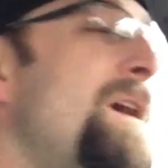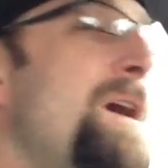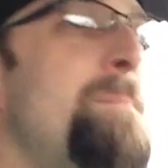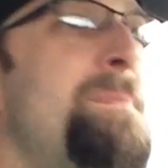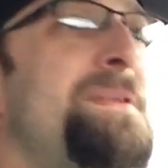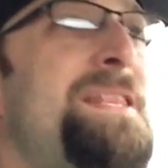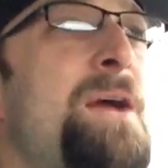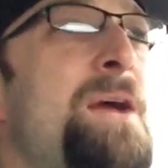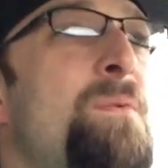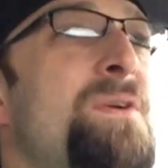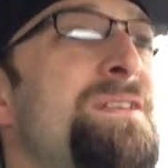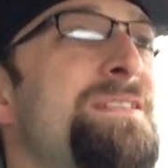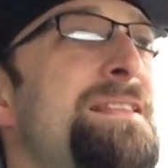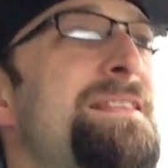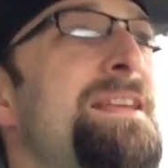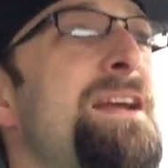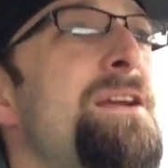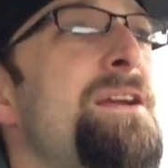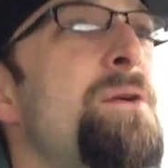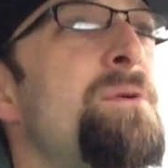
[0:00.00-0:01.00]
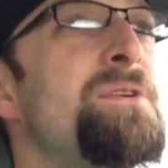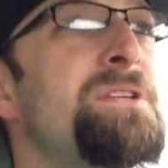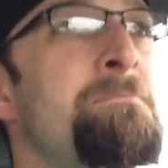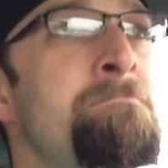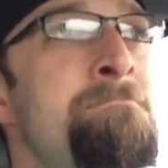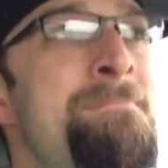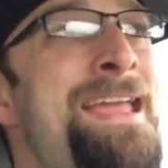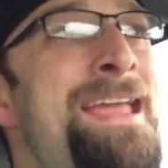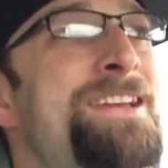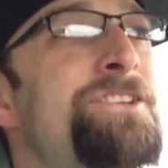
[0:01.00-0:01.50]
But that wasn't there. There was a
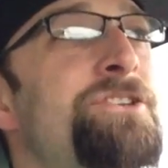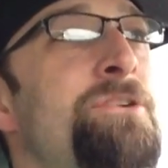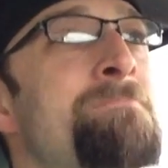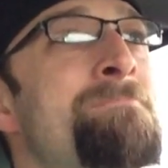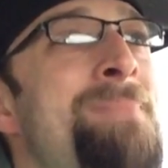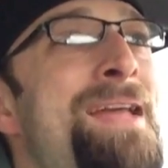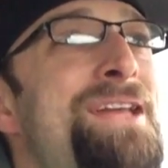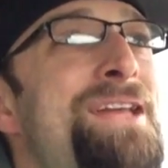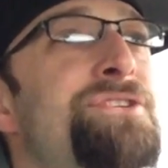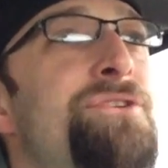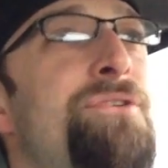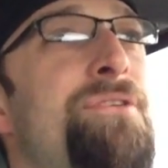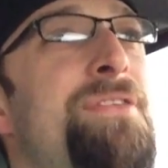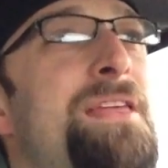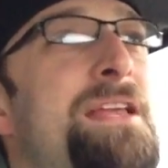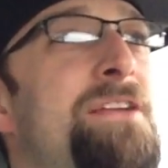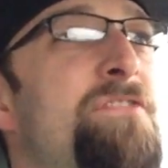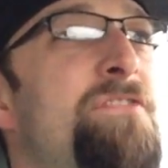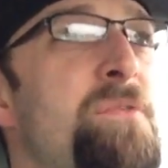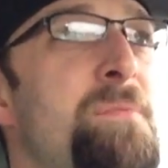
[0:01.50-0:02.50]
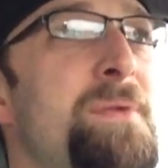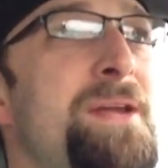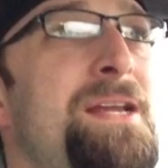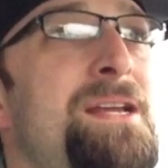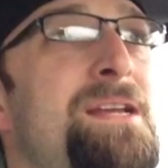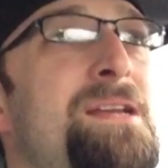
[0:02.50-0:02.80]
major thing for me.